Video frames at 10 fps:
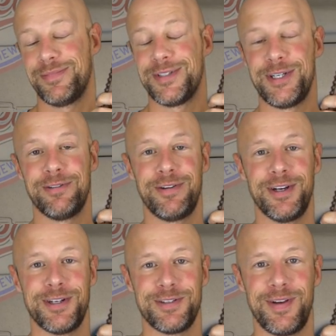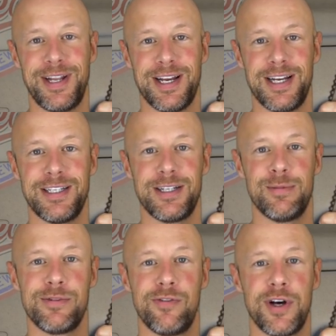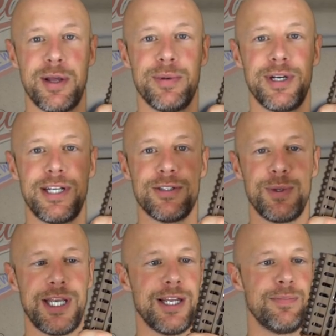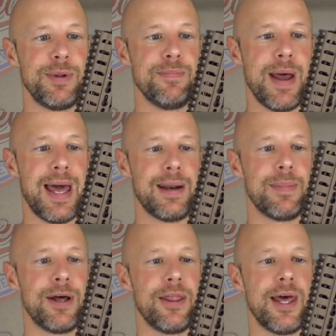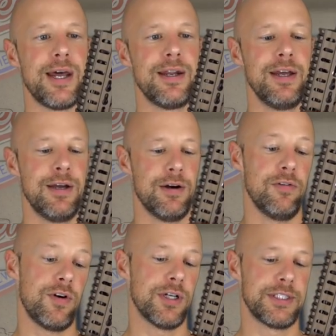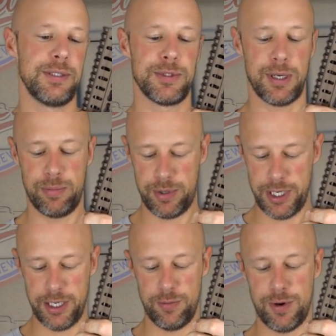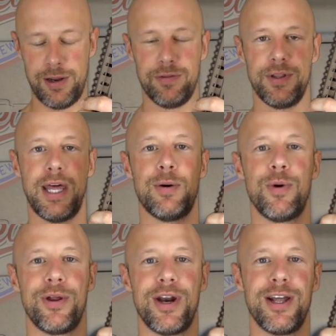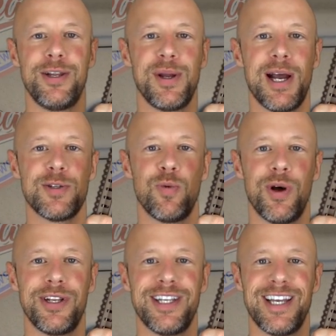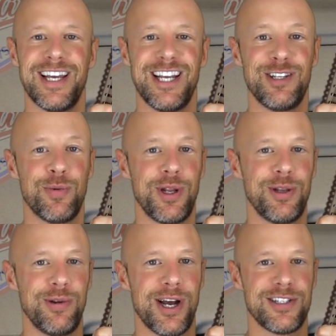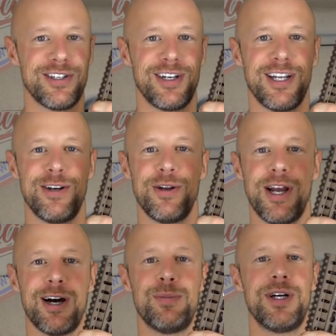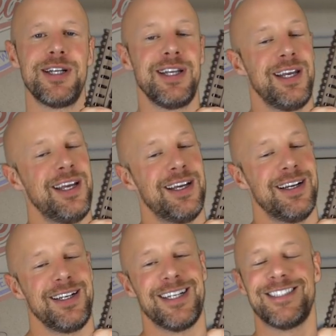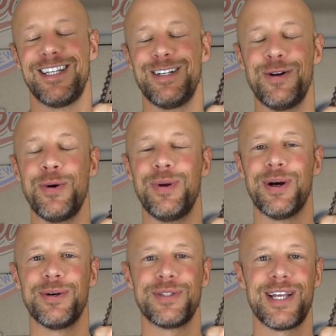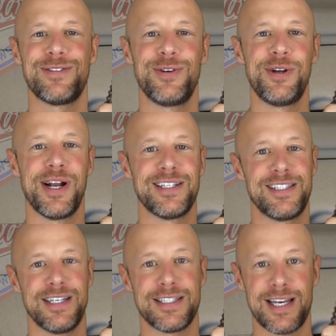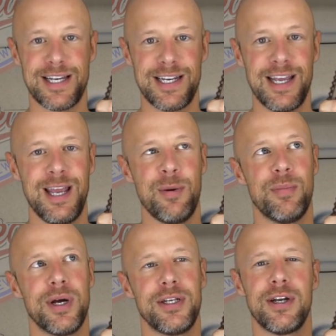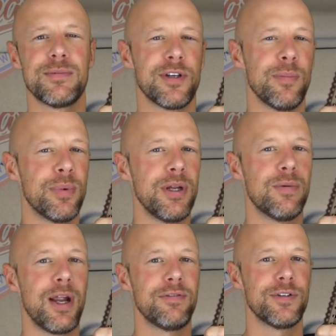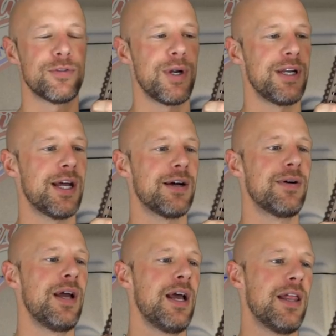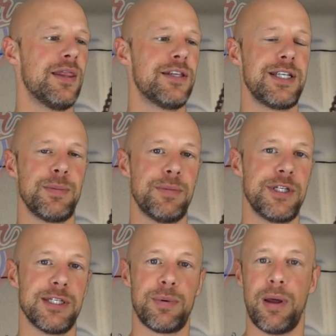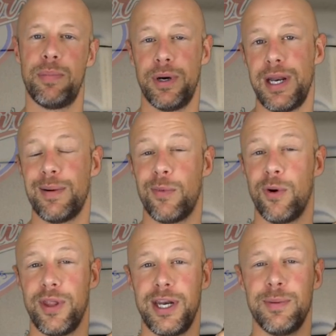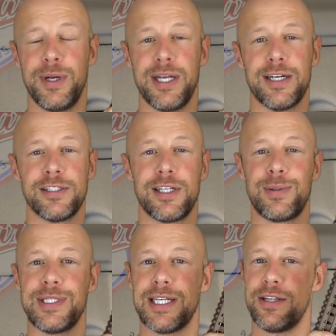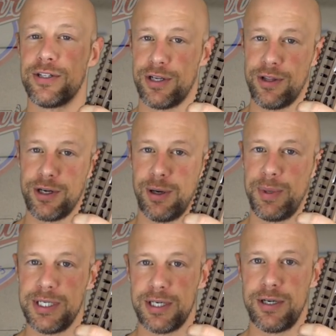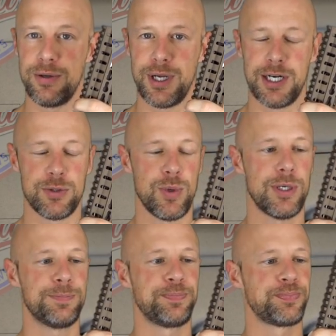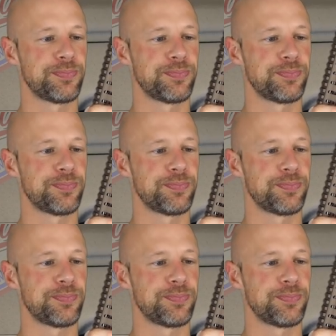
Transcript: 0 failures of any kind in terms of reliability, so we can't be mad about that. Overall, it seems like a pretty good rifle. Now, whether or not you guys want to get a 22 Nosler and get a new caliber in, like I said, who knows? That's for you guys to decide. But in terms of complete rifles right now, CMMG is probably putting out more than anybody else. Like we said, there's other companies that are doing it as well,